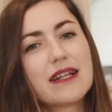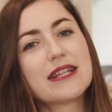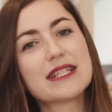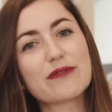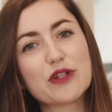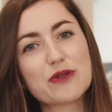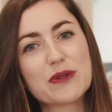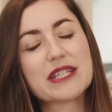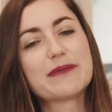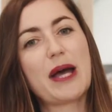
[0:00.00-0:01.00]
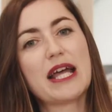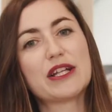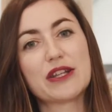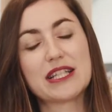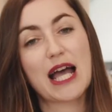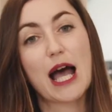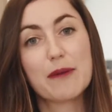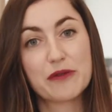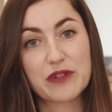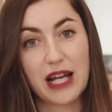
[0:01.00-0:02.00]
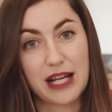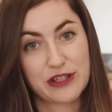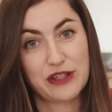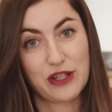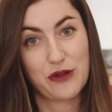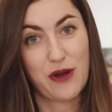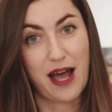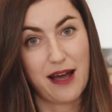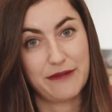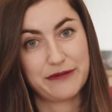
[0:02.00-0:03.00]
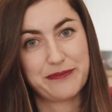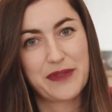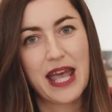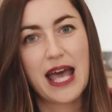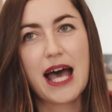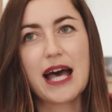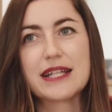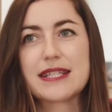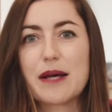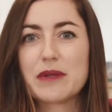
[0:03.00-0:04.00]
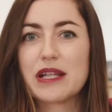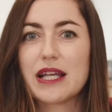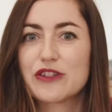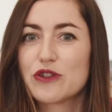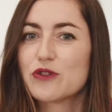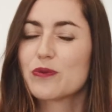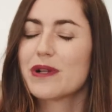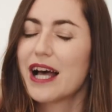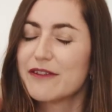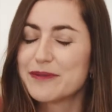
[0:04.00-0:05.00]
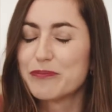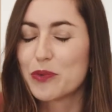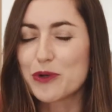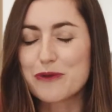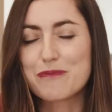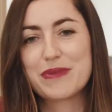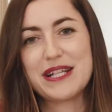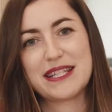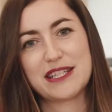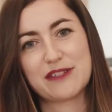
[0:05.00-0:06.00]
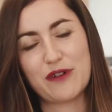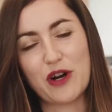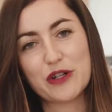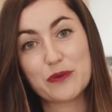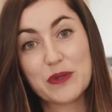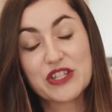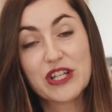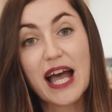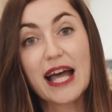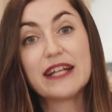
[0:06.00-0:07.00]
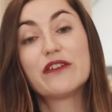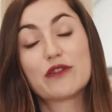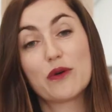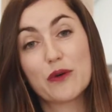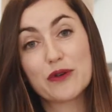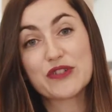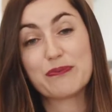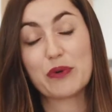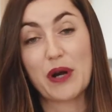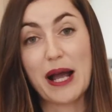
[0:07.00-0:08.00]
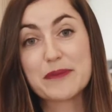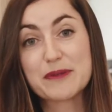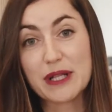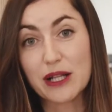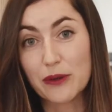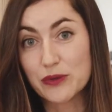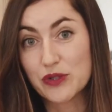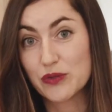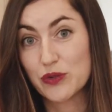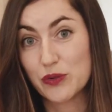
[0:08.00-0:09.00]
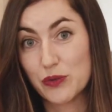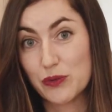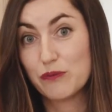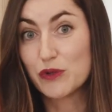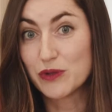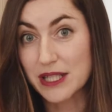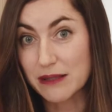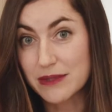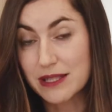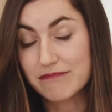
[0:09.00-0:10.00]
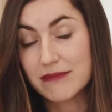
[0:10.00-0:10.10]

Now this of course will depend on the type of collection that you have. Some collections will have important pieces of art which can of course perhaps be loaned to museums,